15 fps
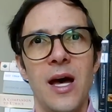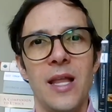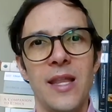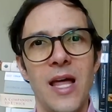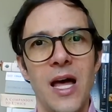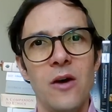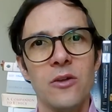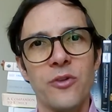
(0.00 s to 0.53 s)

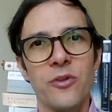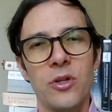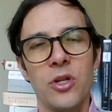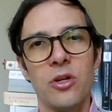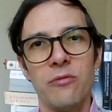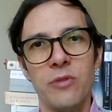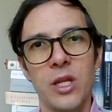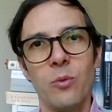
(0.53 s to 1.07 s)
allows for a
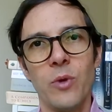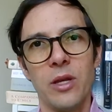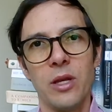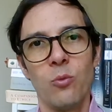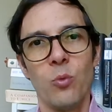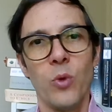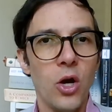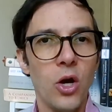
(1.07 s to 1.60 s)
lot of leeway.
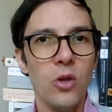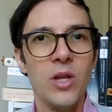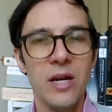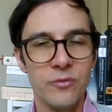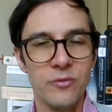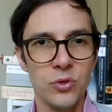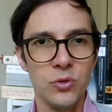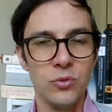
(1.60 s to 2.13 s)
We all
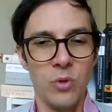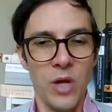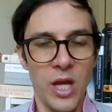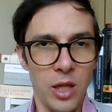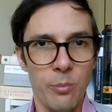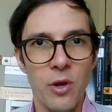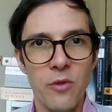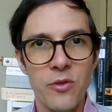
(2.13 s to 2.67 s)
have to
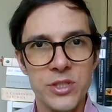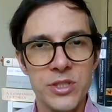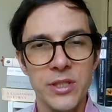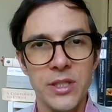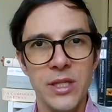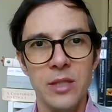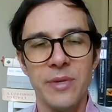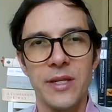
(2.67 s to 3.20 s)
help others in
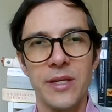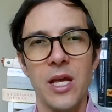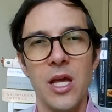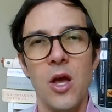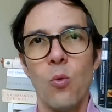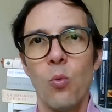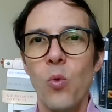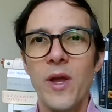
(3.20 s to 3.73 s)
need, but
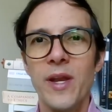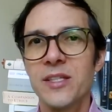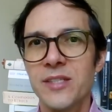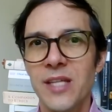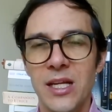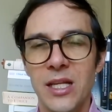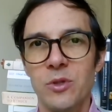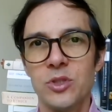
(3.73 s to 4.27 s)
when
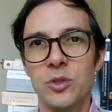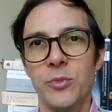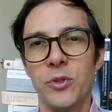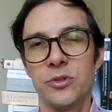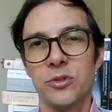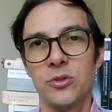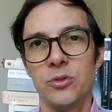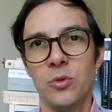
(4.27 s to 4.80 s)
exactly we're
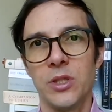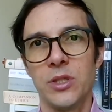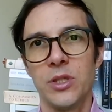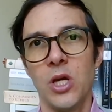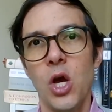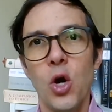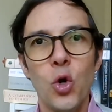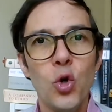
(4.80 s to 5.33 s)
supposed to do it,
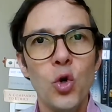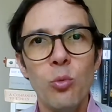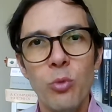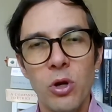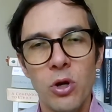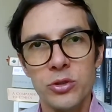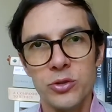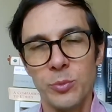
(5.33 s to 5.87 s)
whom
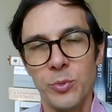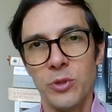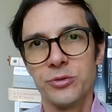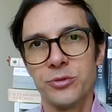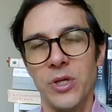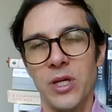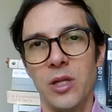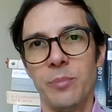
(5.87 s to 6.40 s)
we're supposed
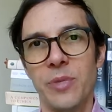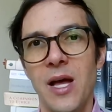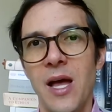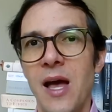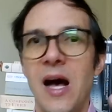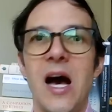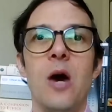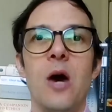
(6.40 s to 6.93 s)
to help,
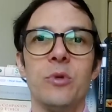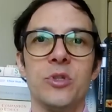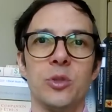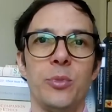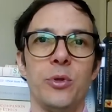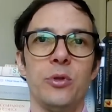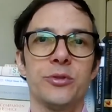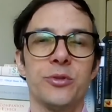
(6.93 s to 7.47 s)
how we're
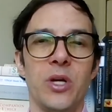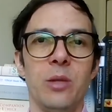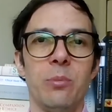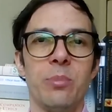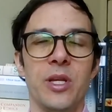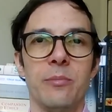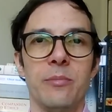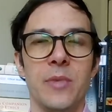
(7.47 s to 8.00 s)
supposed to
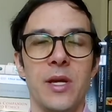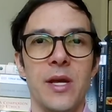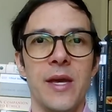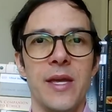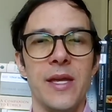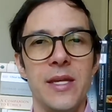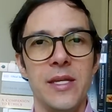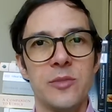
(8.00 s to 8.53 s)
help them
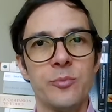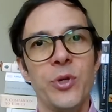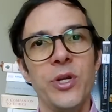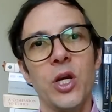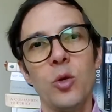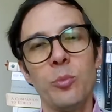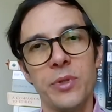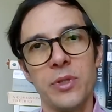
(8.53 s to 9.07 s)
is
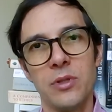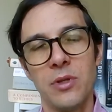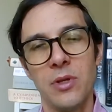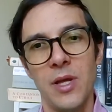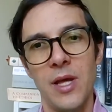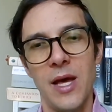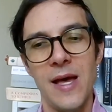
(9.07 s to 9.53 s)
pretty open.